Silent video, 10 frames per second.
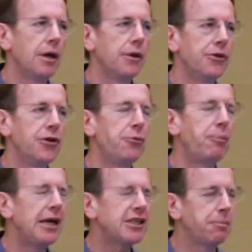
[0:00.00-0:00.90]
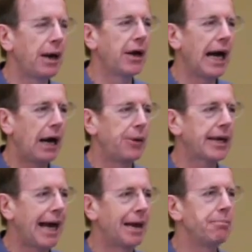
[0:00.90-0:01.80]
the debate about how it
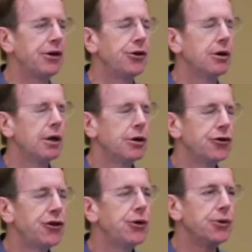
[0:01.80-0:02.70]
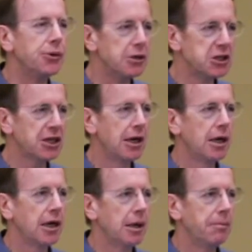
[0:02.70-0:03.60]
can be used
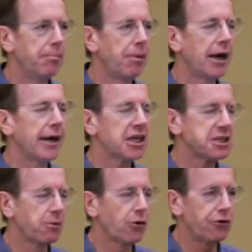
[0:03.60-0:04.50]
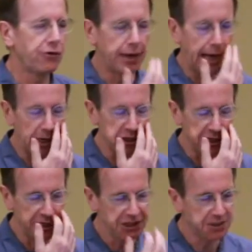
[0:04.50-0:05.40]
by exploratory
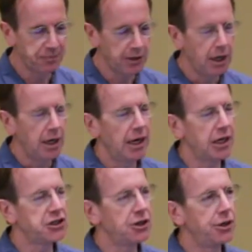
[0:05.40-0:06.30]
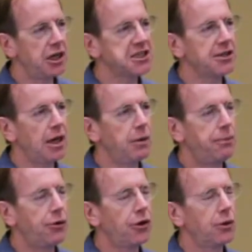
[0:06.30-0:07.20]
analyses. And so yesterday we
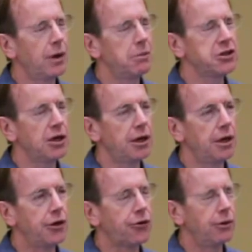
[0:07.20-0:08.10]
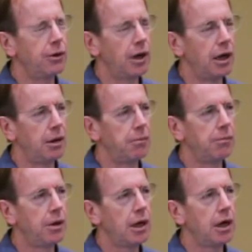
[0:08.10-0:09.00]
put on the website
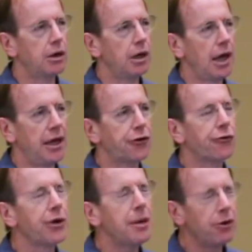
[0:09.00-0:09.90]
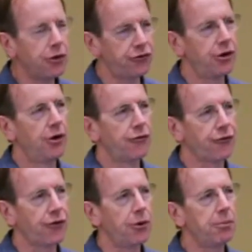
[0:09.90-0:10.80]
an agreement
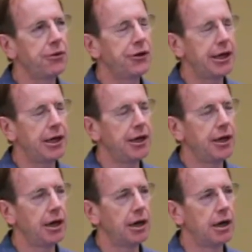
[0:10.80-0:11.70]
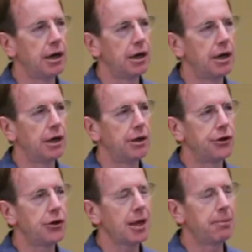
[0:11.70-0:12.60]
from the
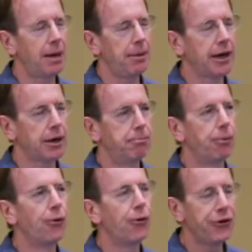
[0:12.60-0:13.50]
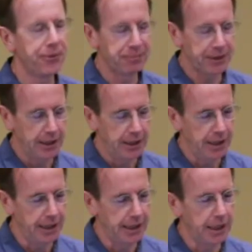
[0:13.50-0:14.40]
UK Biobank board
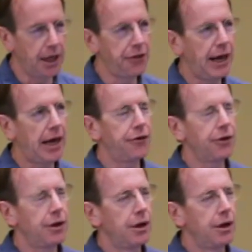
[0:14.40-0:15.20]
that,